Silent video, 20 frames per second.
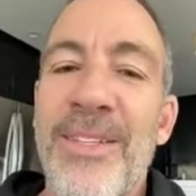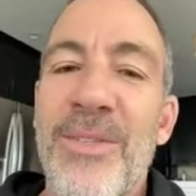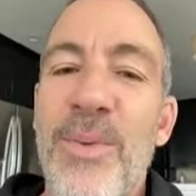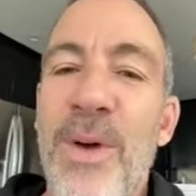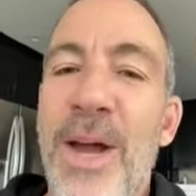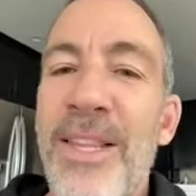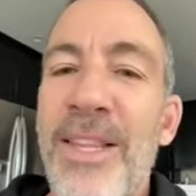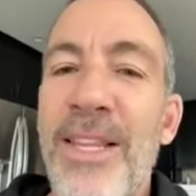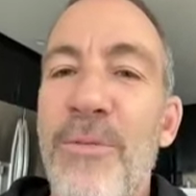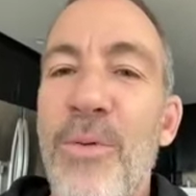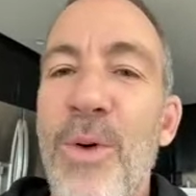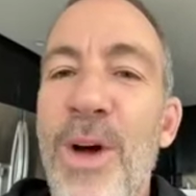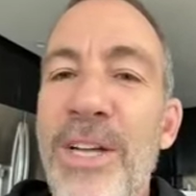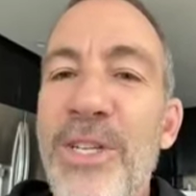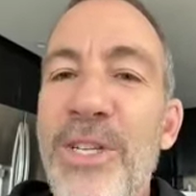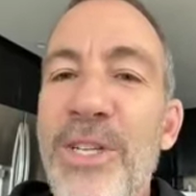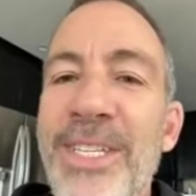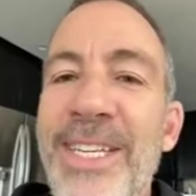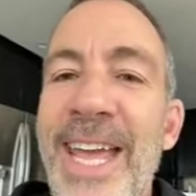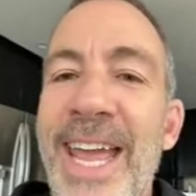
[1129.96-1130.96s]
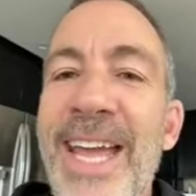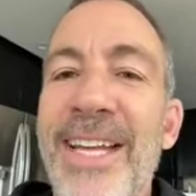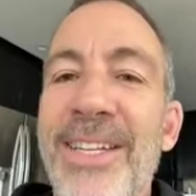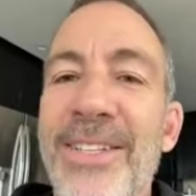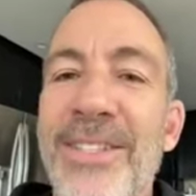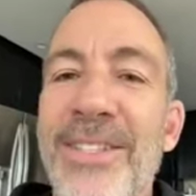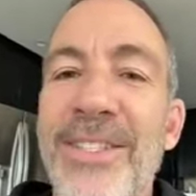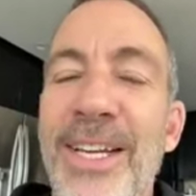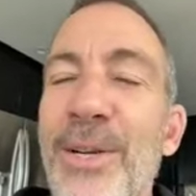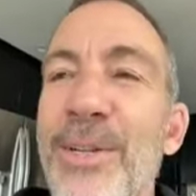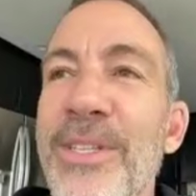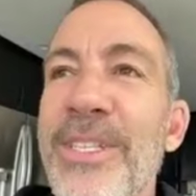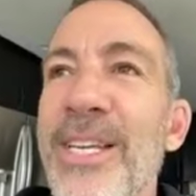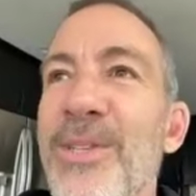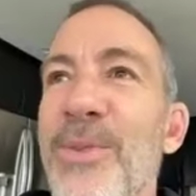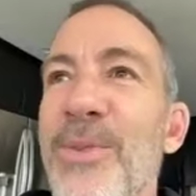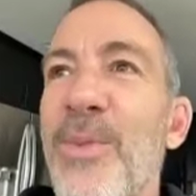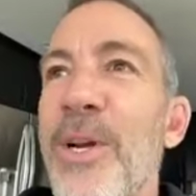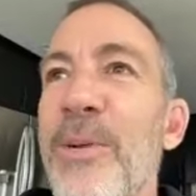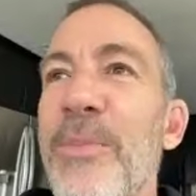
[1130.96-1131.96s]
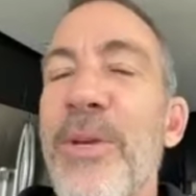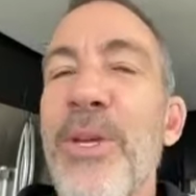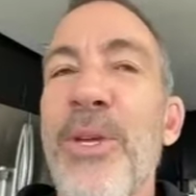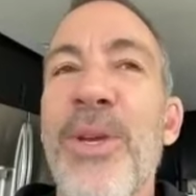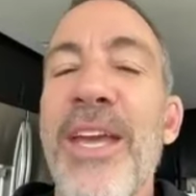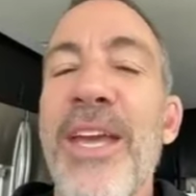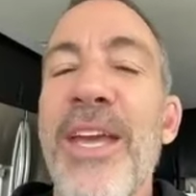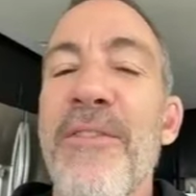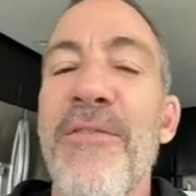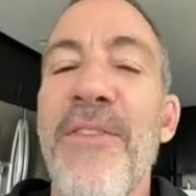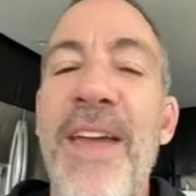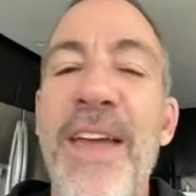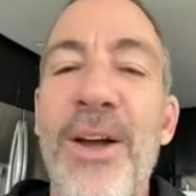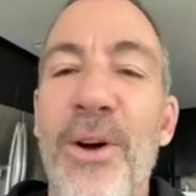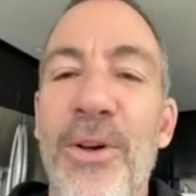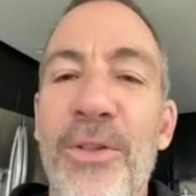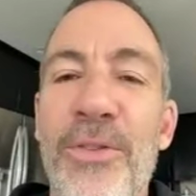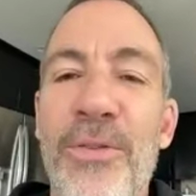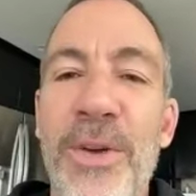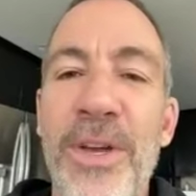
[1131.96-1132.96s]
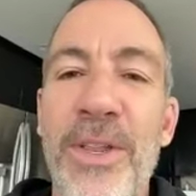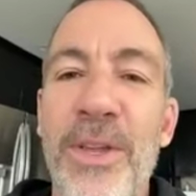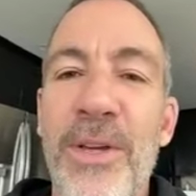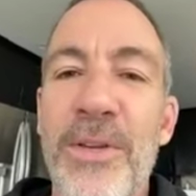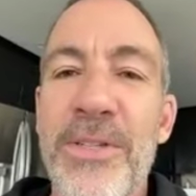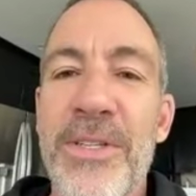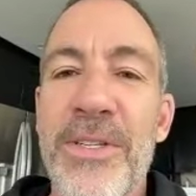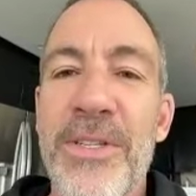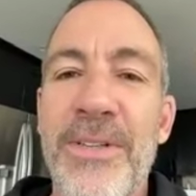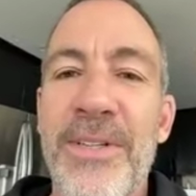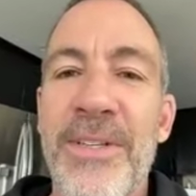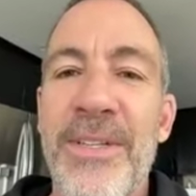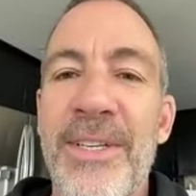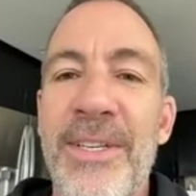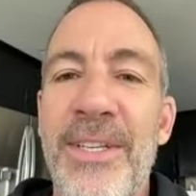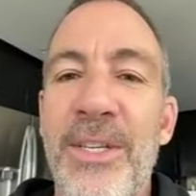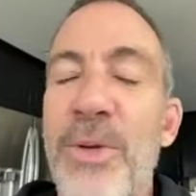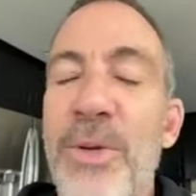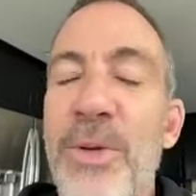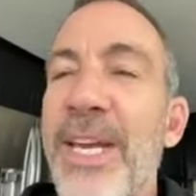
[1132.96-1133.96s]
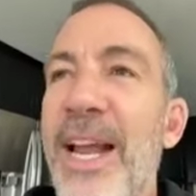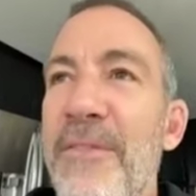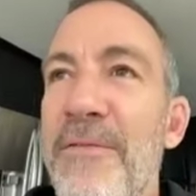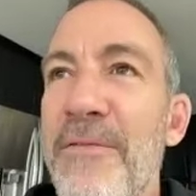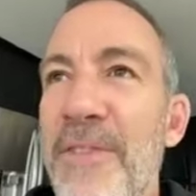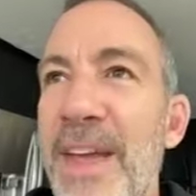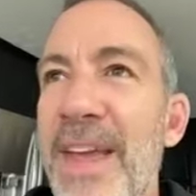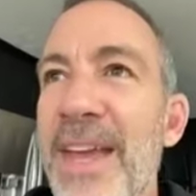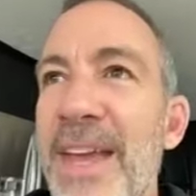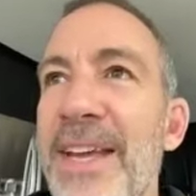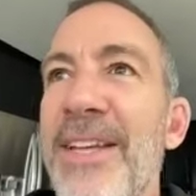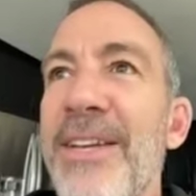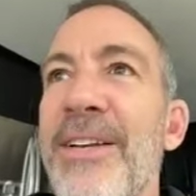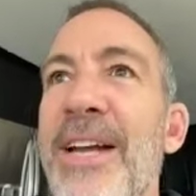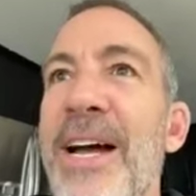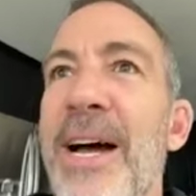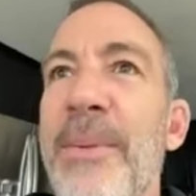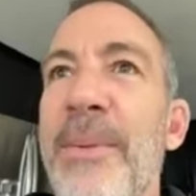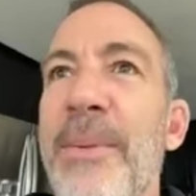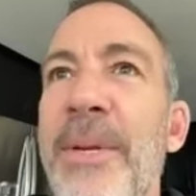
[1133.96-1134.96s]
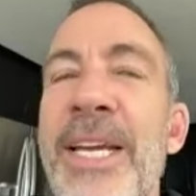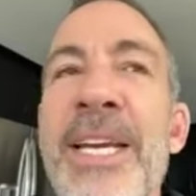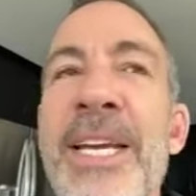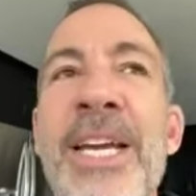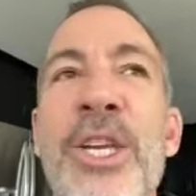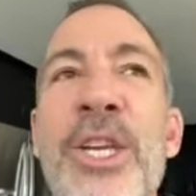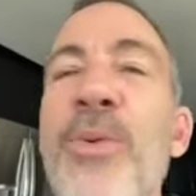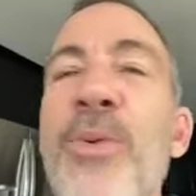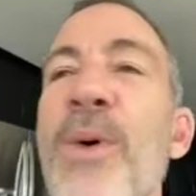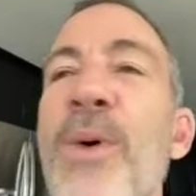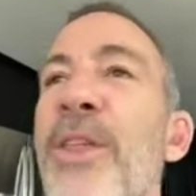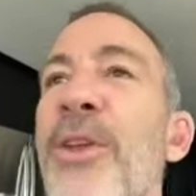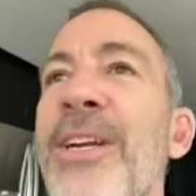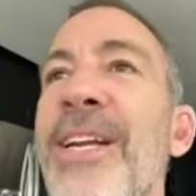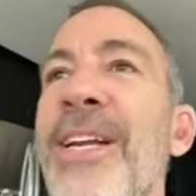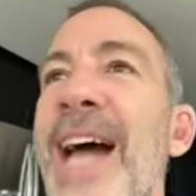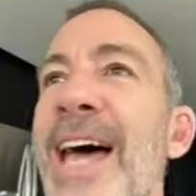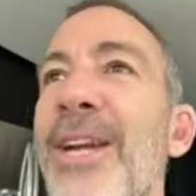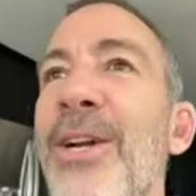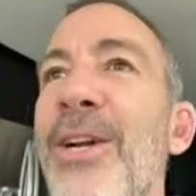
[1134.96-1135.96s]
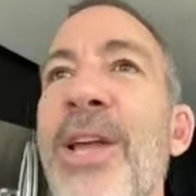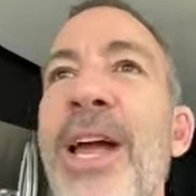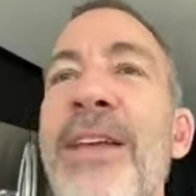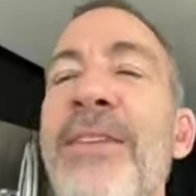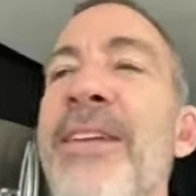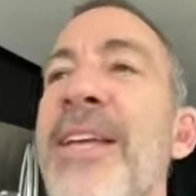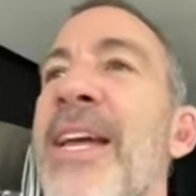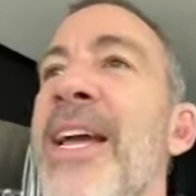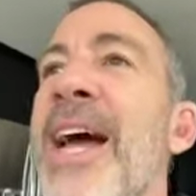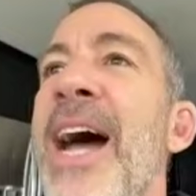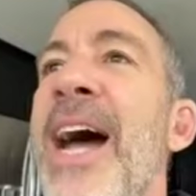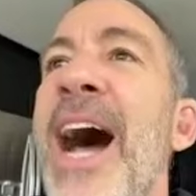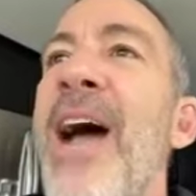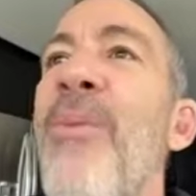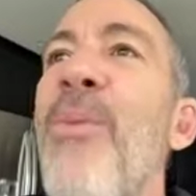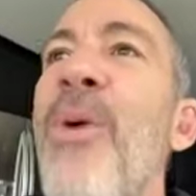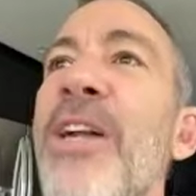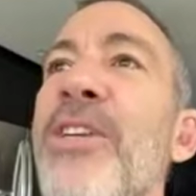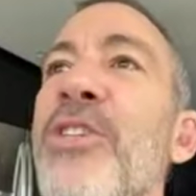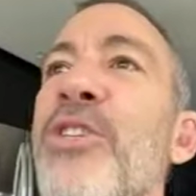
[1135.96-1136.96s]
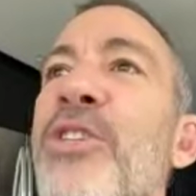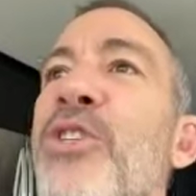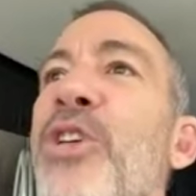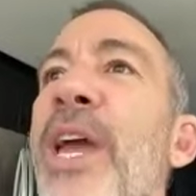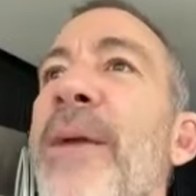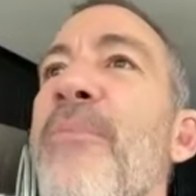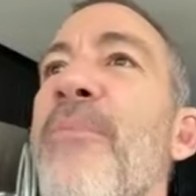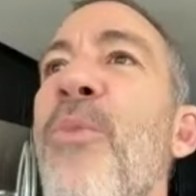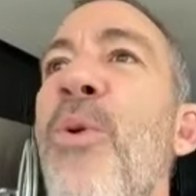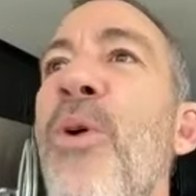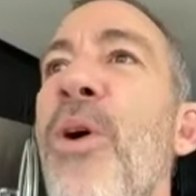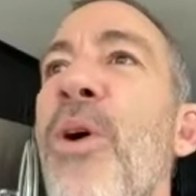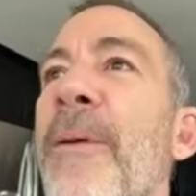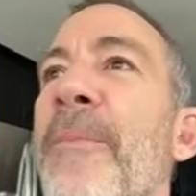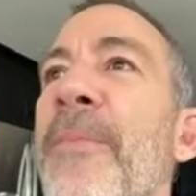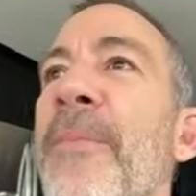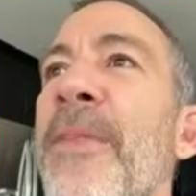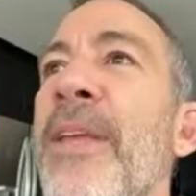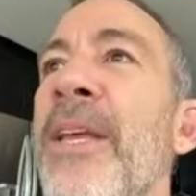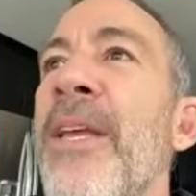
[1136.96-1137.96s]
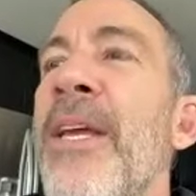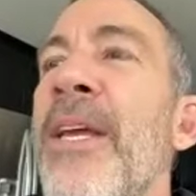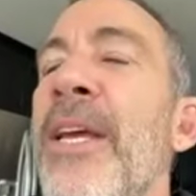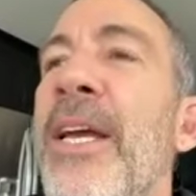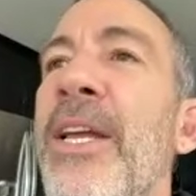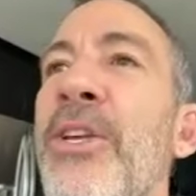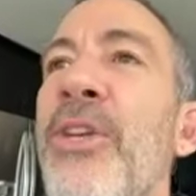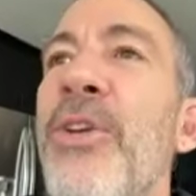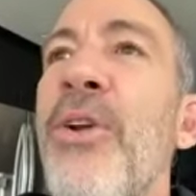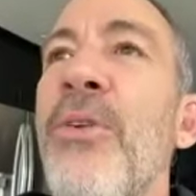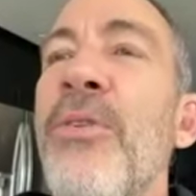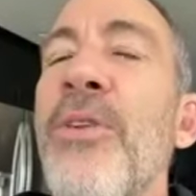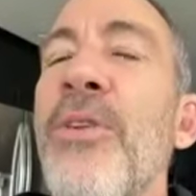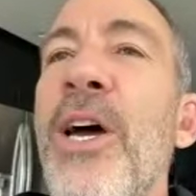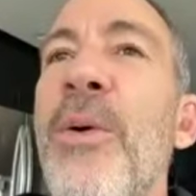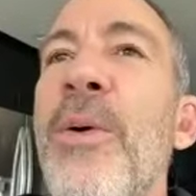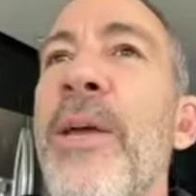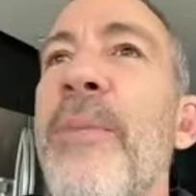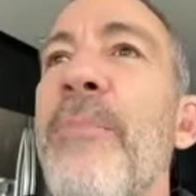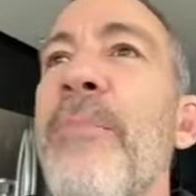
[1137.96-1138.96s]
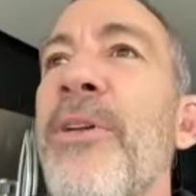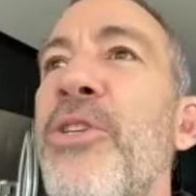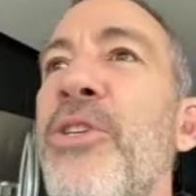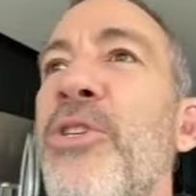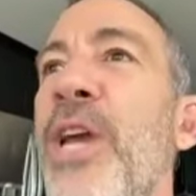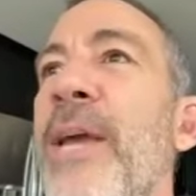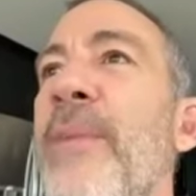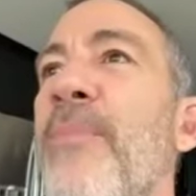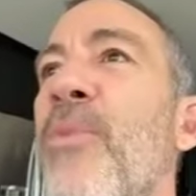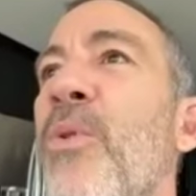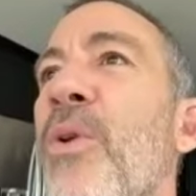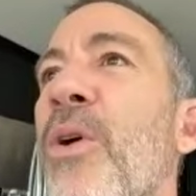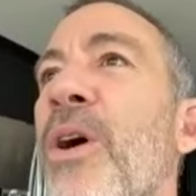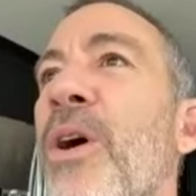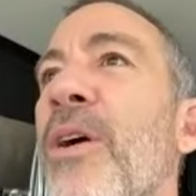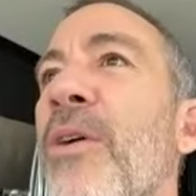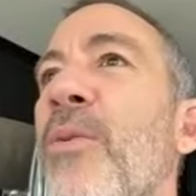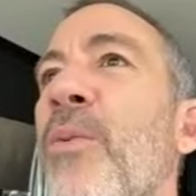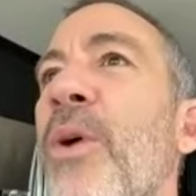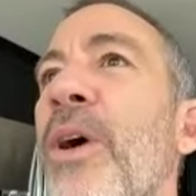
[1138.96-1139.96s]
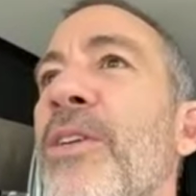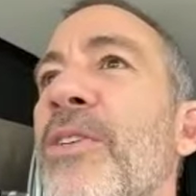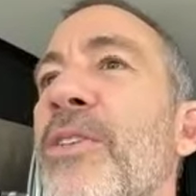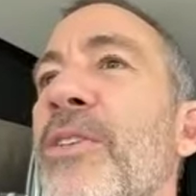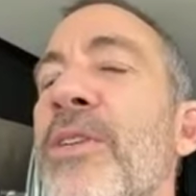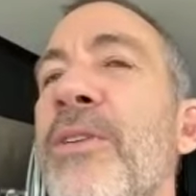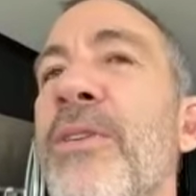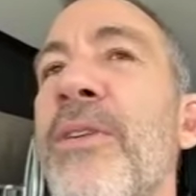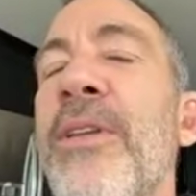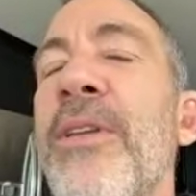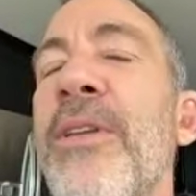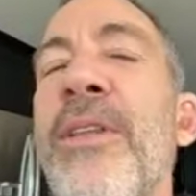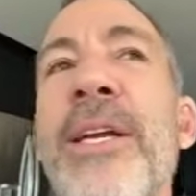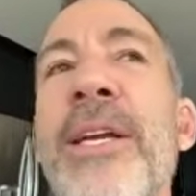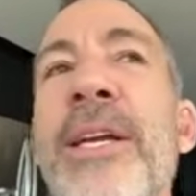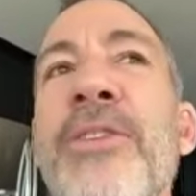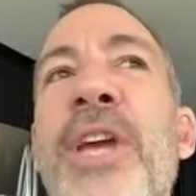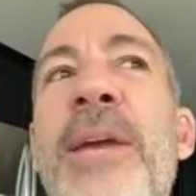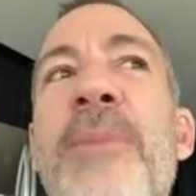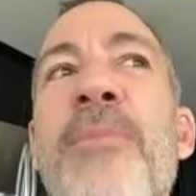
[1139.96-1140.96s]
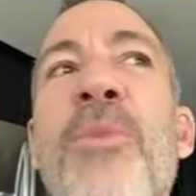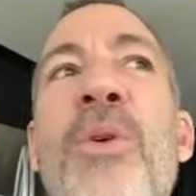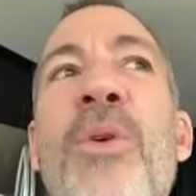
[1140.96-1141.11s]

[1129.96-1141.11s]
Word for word: It's why I love watching dance. I know it sounds weird, but you can't fake all three of those. You cannot no. fake comedy. You either got to. I, I watched Jay Mohr, and you don't know him, but Jay Mohr was like Jay